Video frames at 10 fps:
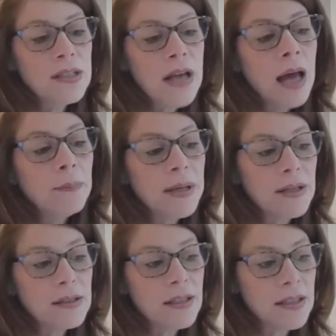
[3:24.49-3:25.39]
not
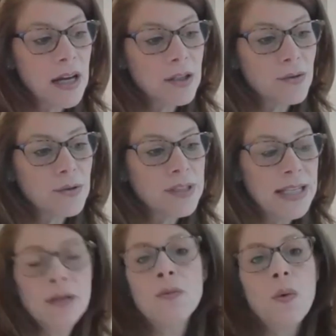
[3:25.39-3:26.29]
because the doctors
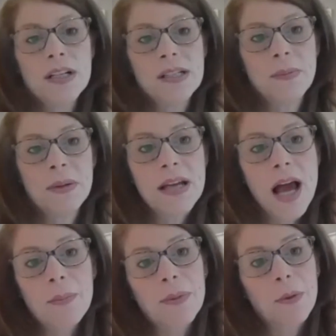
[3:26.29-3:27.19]
didn't want to spend
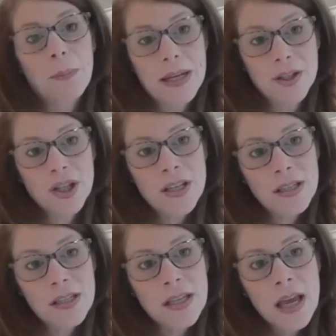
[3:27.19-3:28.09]
time with their
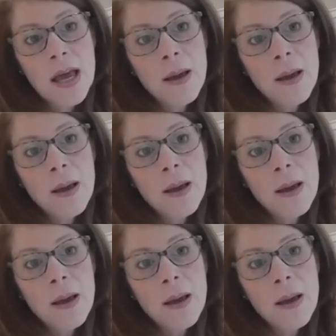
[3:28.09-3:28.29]
patients,